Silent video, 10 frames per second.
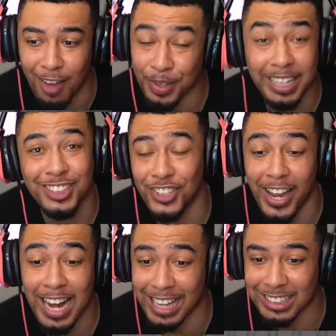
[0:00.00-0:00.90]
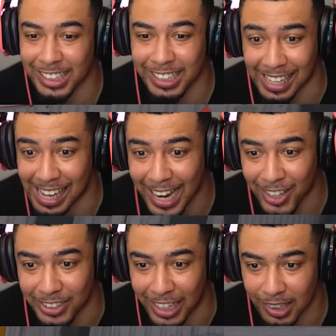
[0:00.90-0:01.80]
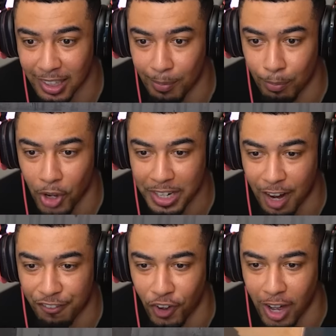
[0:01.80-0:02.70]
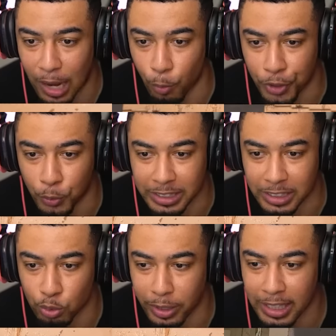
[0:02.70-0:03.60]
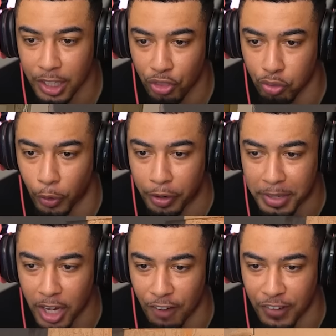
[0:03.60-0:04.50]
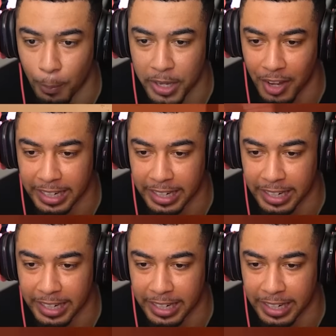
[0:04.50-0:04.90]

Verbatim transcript: I've been enjoying Ashika Island a lot more than I thought I would, which is really throwing me off, I'll be